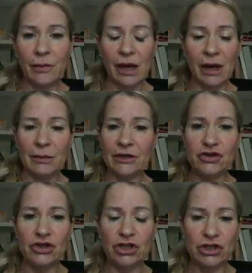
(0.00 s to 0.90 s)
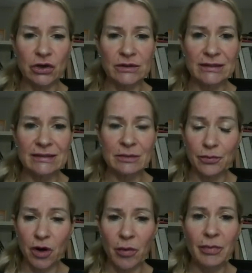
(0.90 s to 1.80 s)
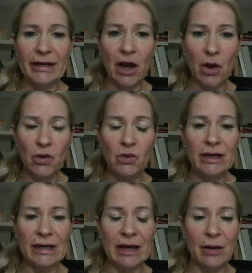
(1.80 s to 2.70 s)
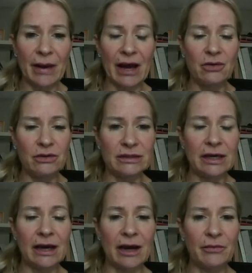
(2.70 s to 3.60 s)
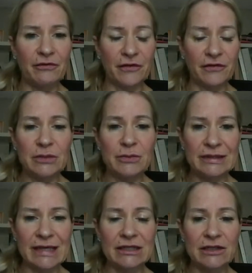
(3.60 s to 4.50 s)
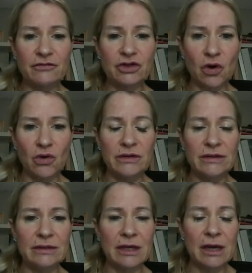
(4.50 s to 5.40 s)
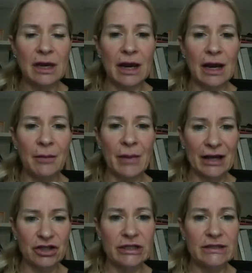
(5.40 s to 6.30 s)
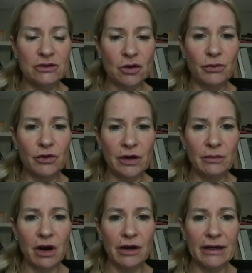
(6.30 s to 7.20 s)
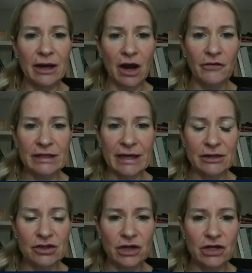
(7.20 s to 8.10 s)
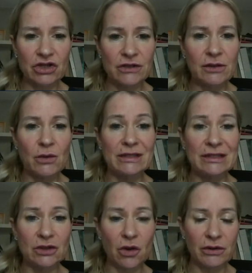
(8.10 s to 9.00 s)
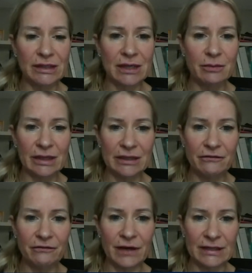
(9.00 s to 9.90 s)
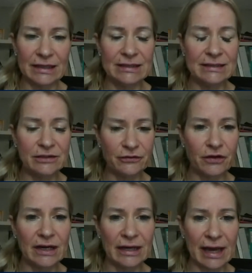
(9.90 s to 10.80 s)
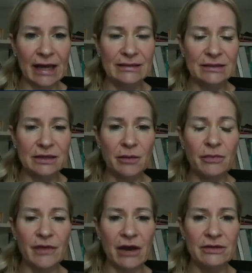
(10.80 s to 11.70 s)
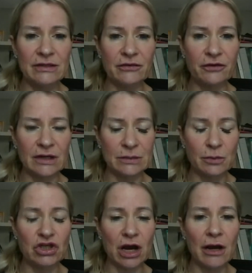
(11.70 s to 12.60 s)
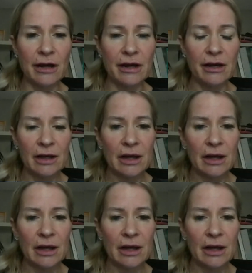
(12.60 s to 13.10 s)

literature shows us that probably only about 50% of dogs actually stop urine marking after castration. So it's not an immediate fix. It's different in cats. The number there is different. It's much higher.